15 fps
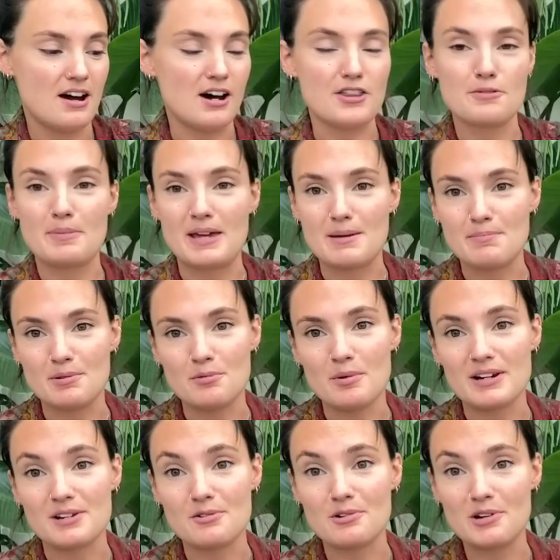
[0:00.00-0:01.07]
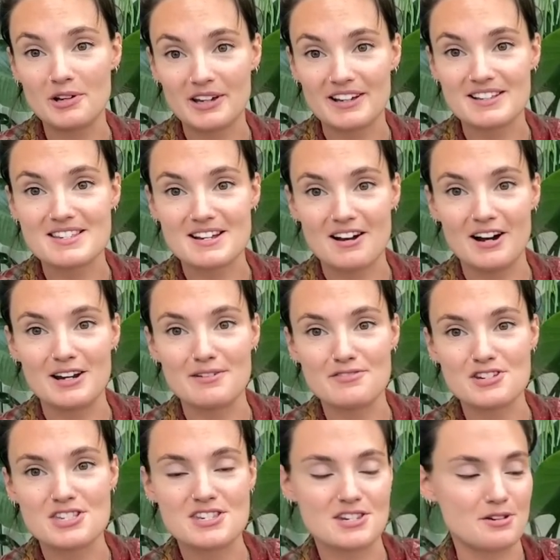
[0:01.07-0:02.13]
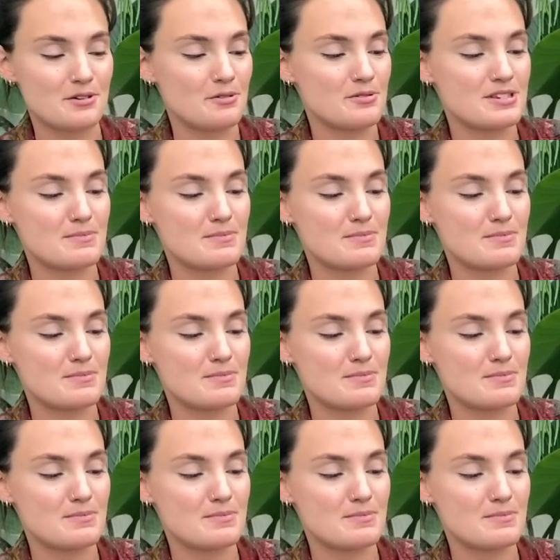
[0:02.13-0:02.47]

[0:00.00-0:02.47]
other people when you're looking to kind of just do